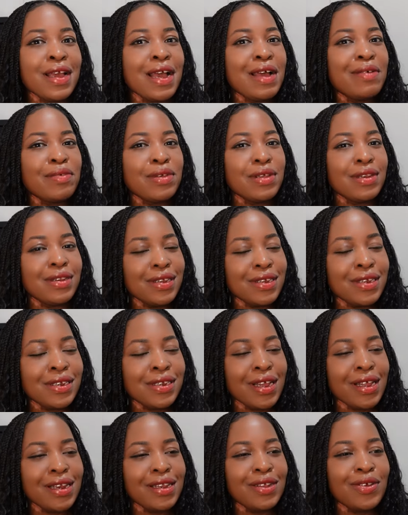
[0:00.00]
have
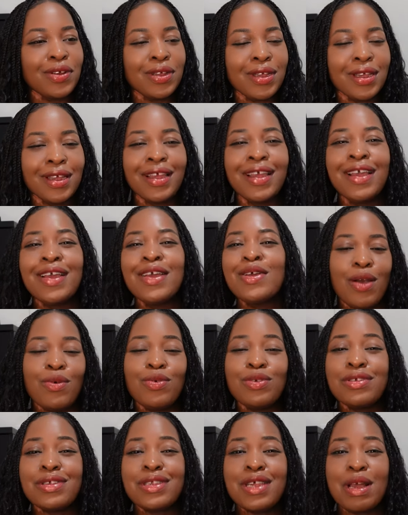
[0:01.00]
initially. Okay, I
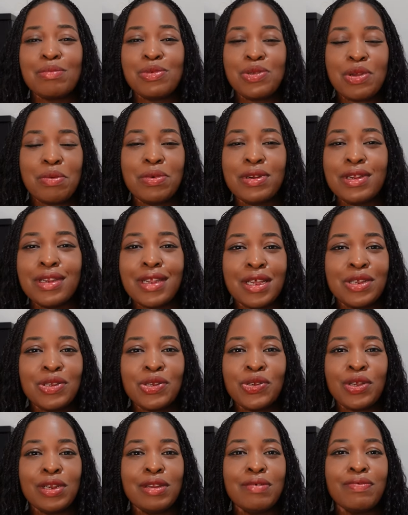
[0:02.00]
wouldn't say I'm somebody that
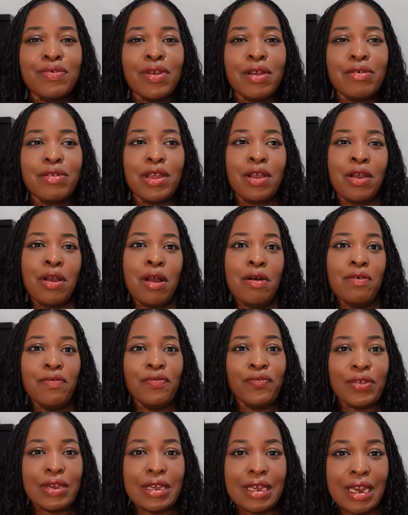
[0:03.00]
is usually very
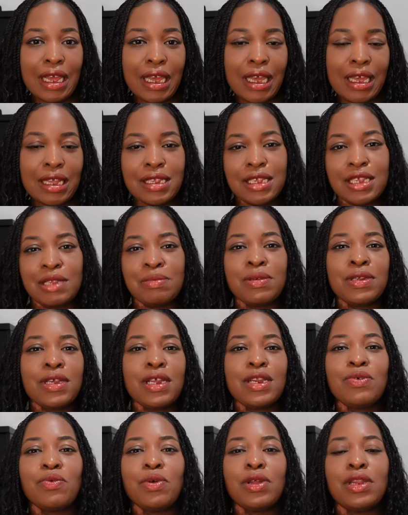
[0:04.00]
confident,
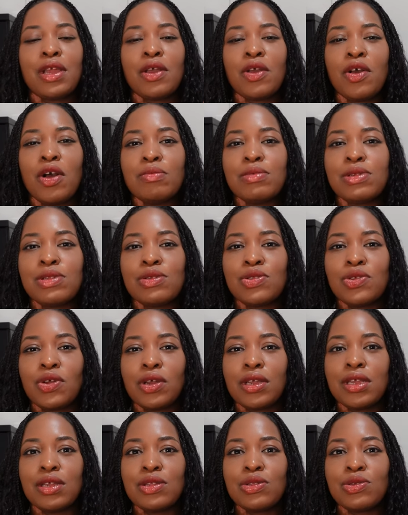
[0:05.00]
especially when it comes to
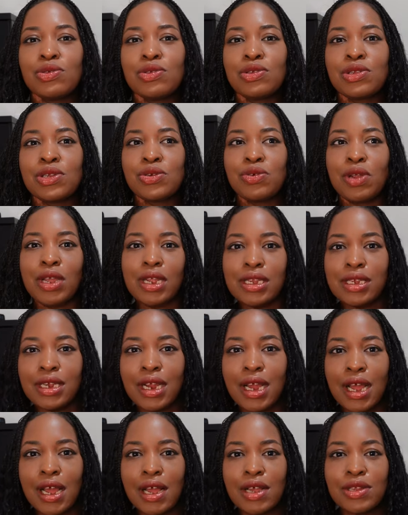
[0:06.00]
talking to
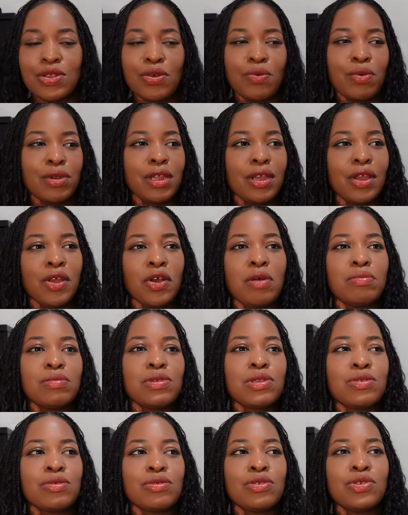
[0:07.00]
strangers or when it
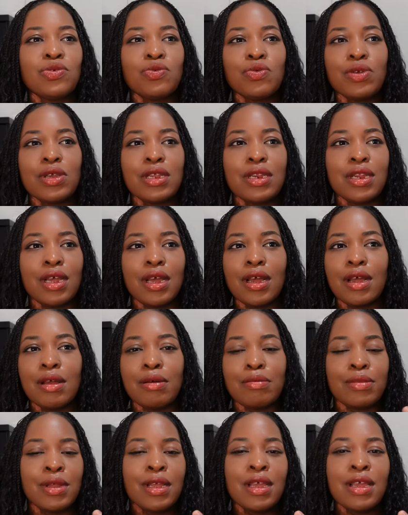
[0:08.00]
comes to doing a